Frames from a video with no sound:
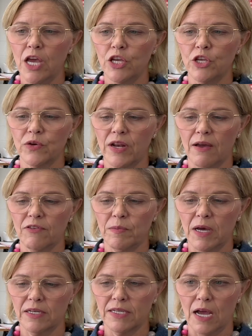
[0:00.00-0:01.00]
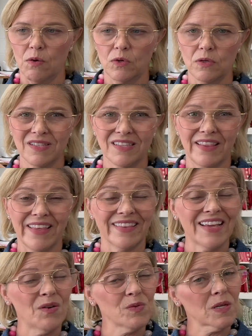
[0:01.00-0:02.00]
You could have them on dowels. The
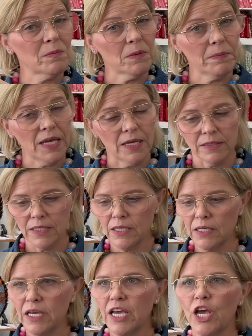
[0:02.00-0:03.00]
dowels can be painted.